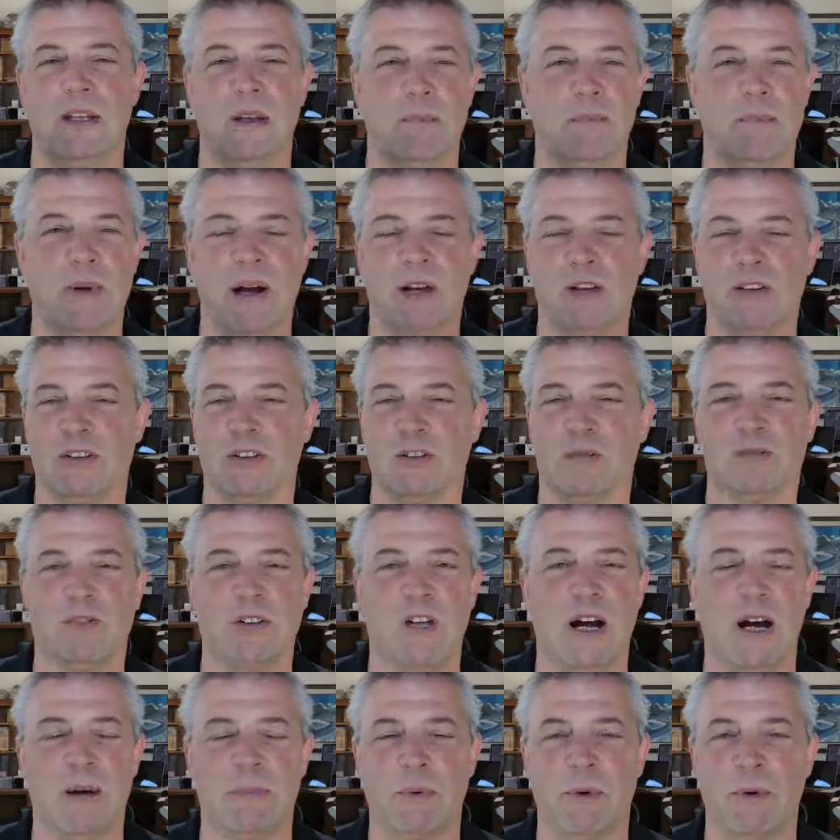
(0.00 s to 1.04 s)
belt to
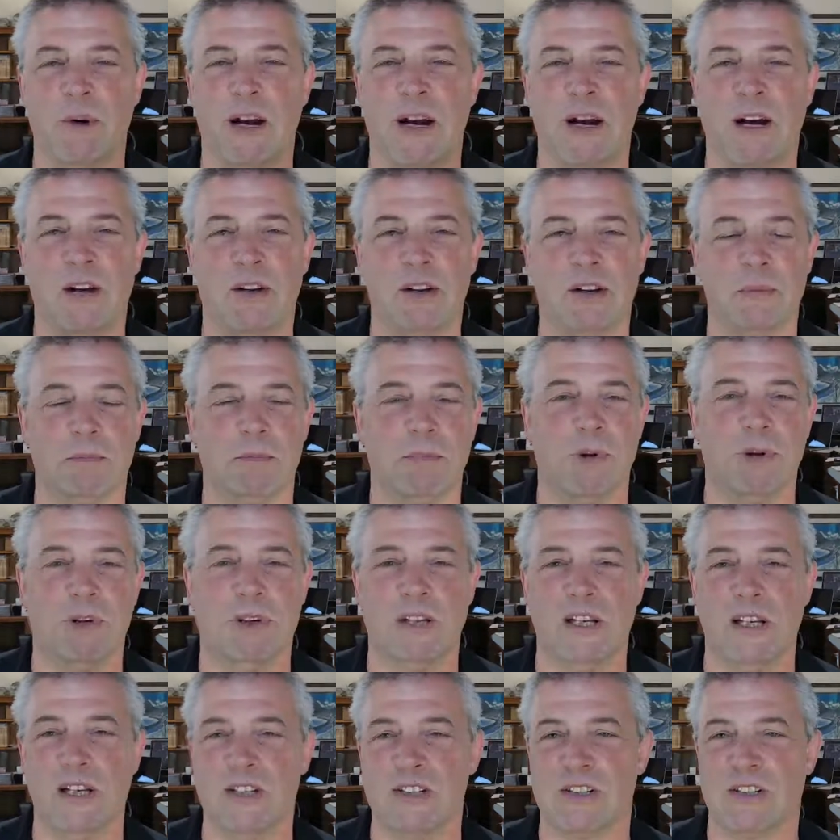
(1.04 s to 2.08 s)
flop around, the
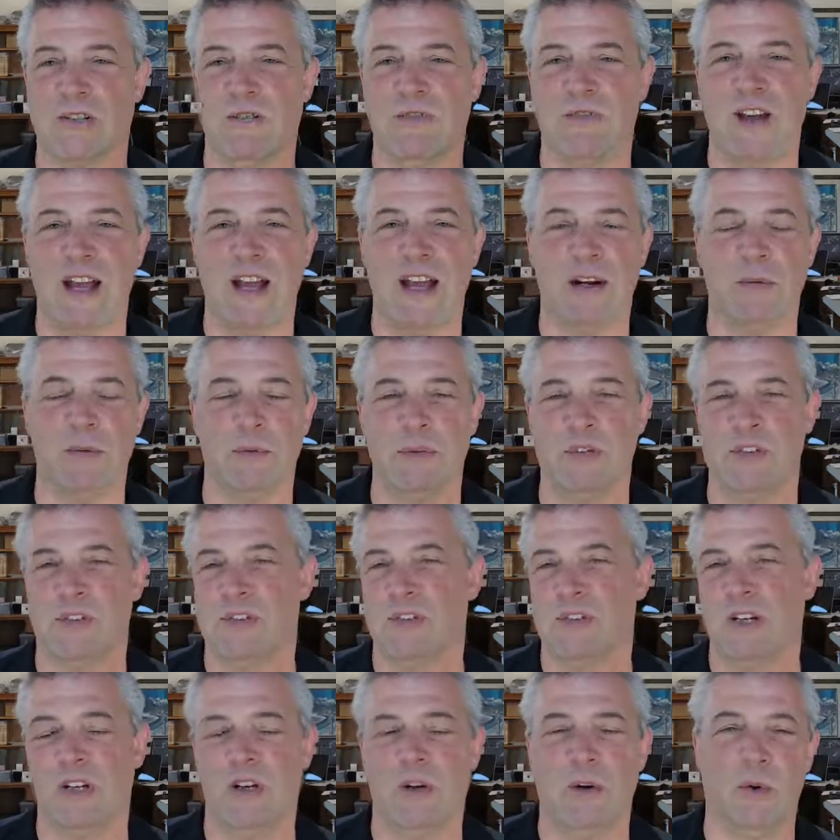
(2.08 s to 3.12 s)
pulleys, the fan was,
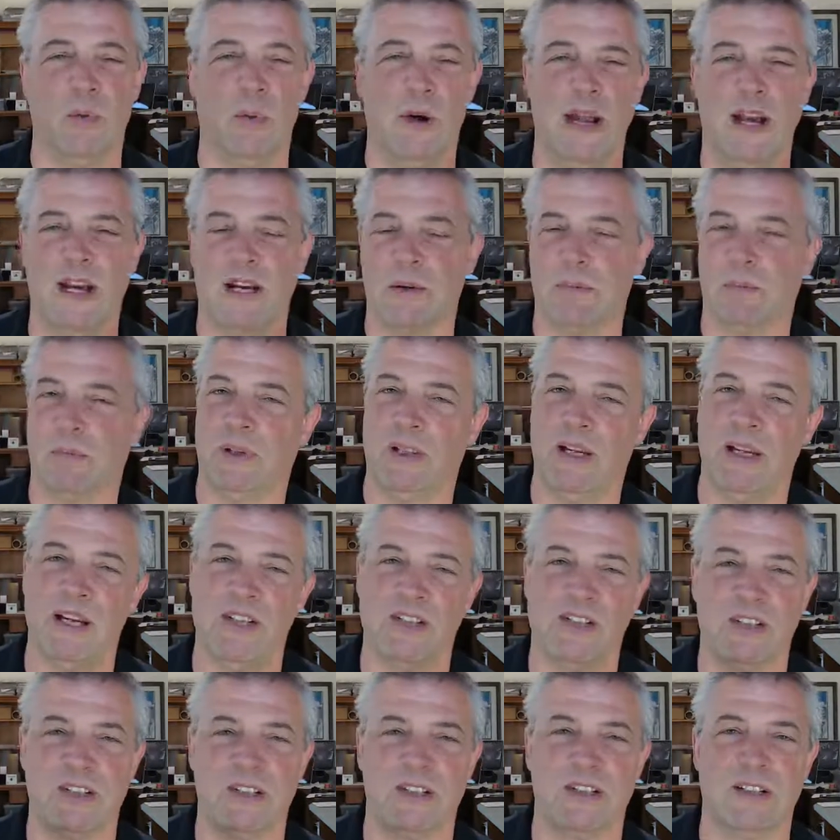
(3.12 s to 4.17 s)
way out of
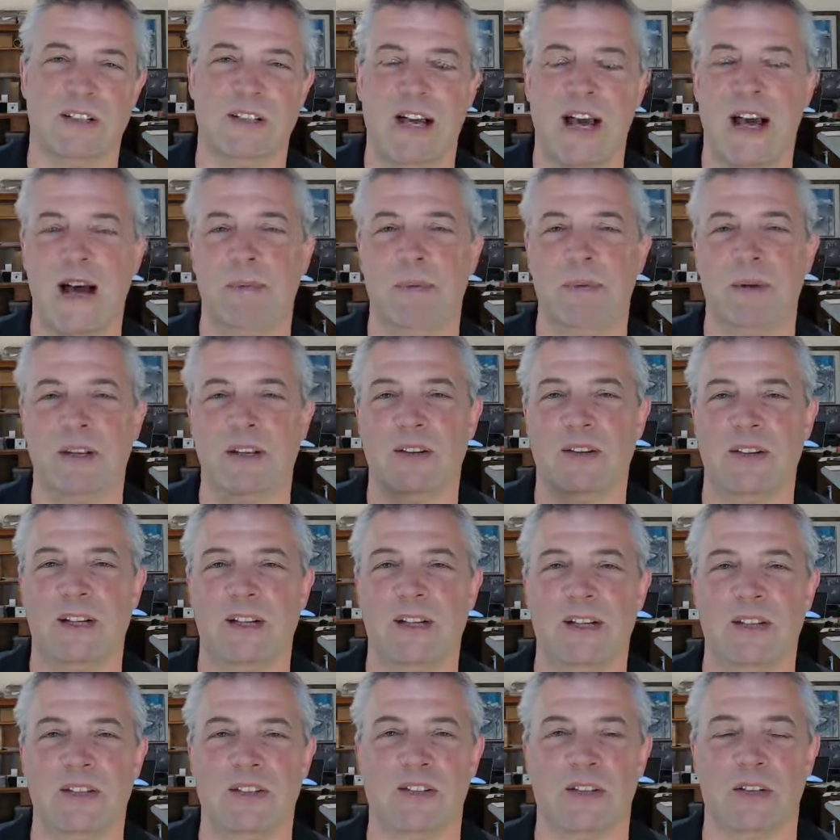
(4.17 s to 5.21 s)
place and tapping
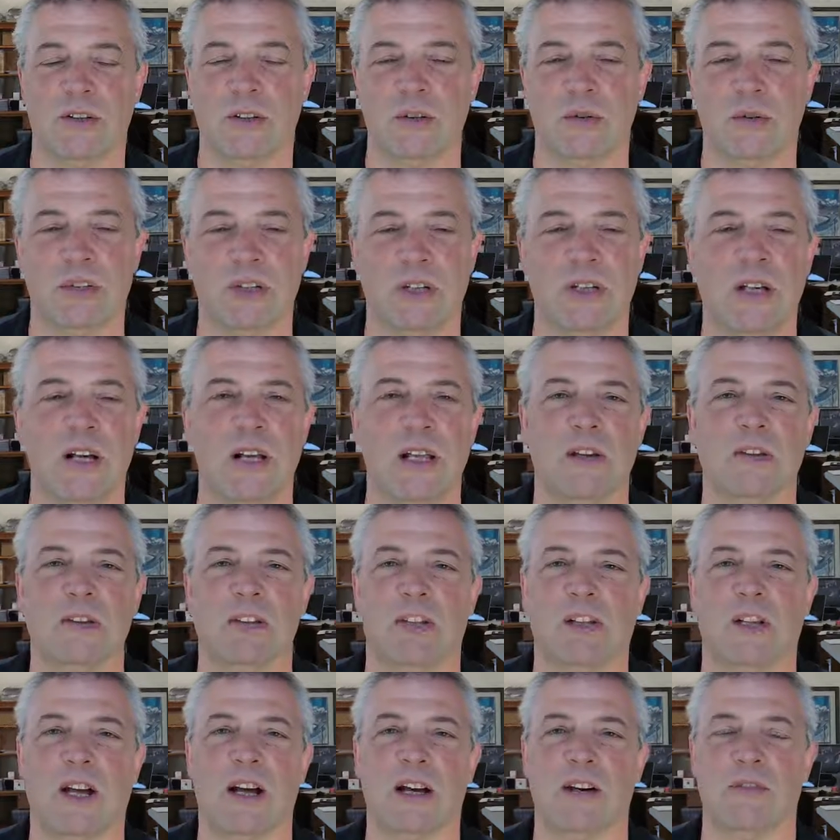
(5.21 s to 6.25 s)
things. So there's a
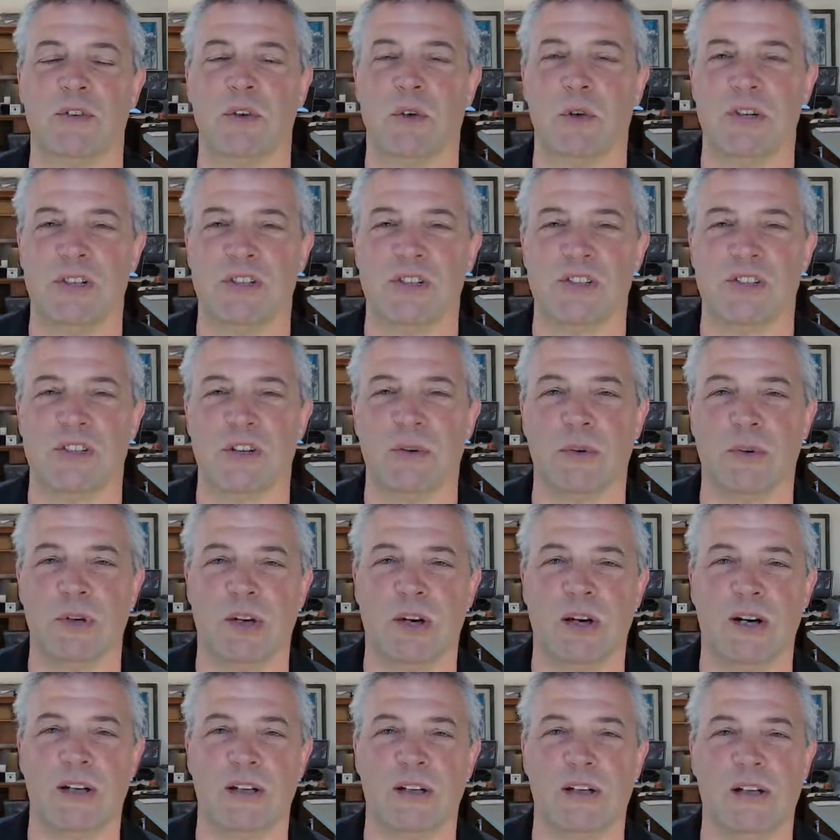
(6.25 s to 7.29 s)
lot of noises going
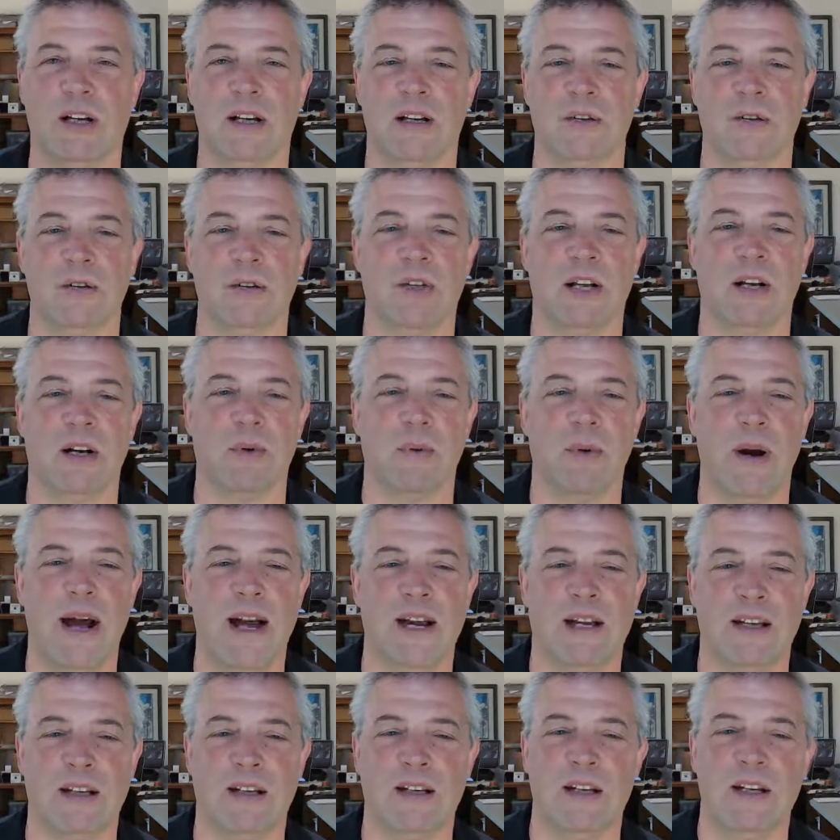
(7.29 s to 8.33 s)
on, a lot of
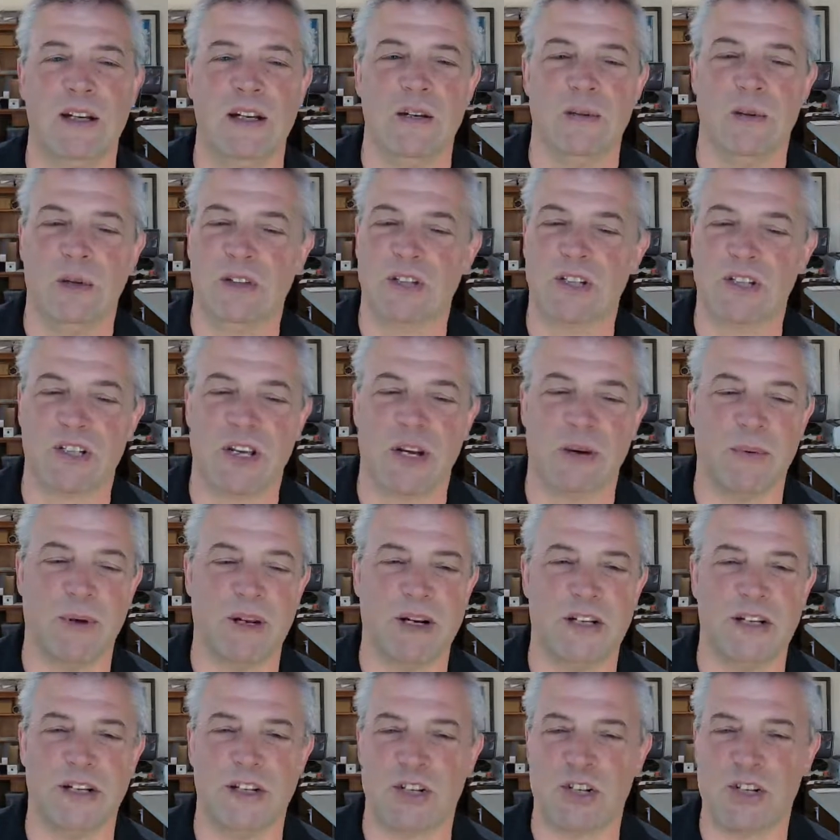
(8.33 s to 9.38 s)
racket. We'll just get right
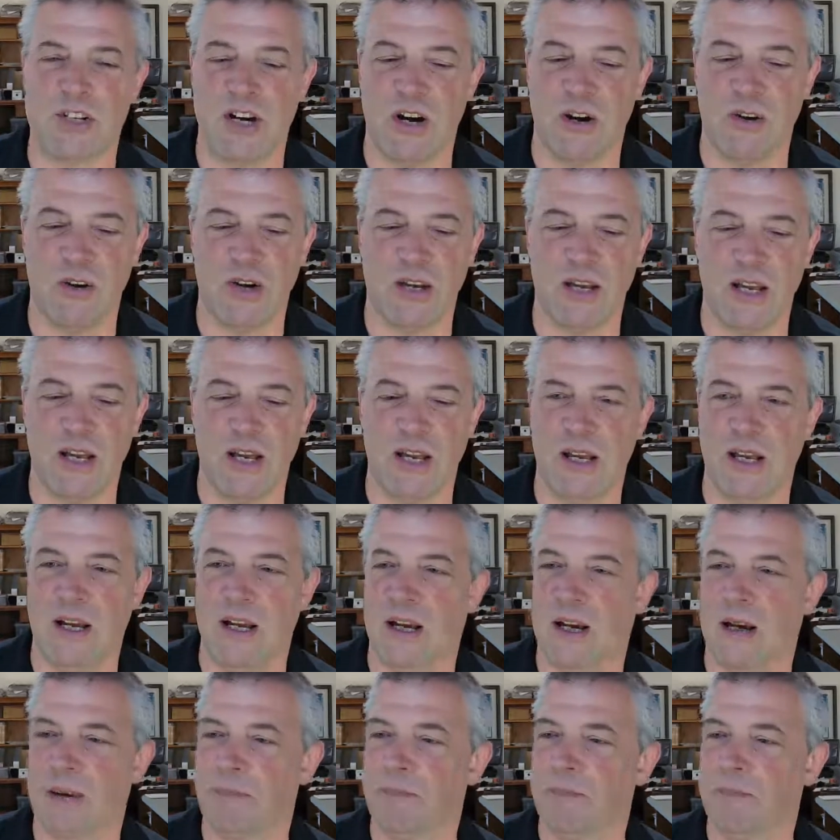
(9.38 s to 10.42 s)
into sharing a
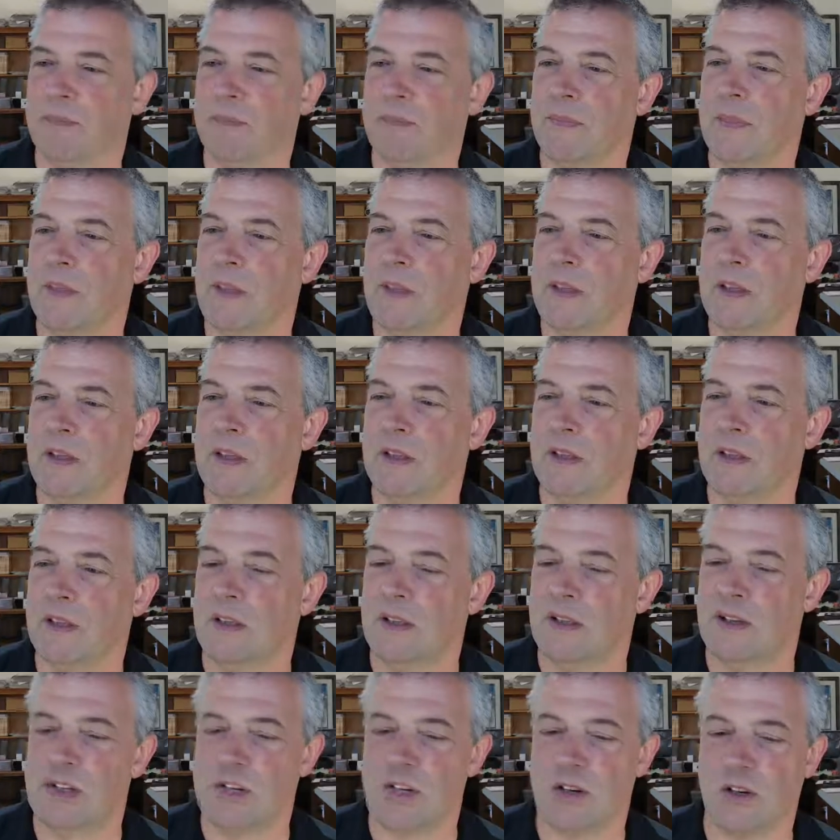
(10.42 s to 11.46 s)

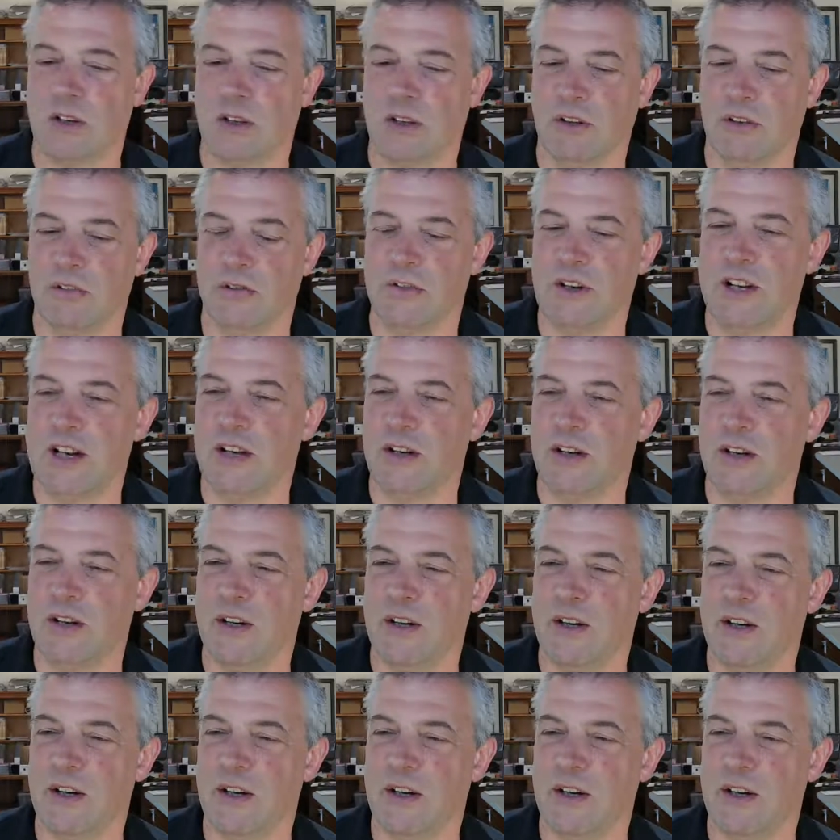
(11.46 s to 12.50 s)
little
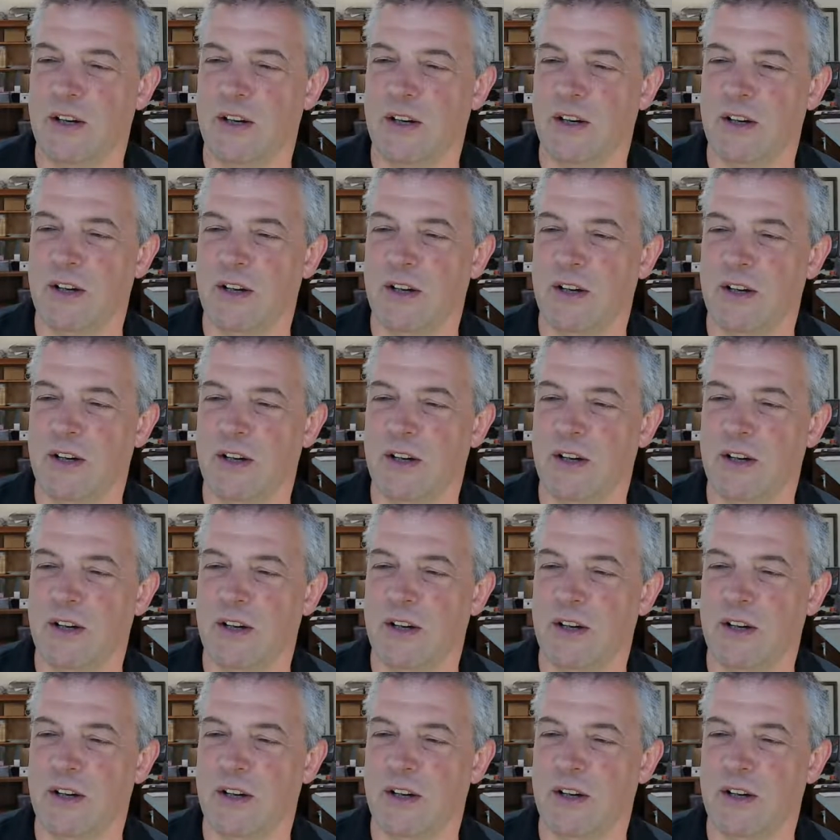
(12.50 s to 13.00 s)
video of the bearing because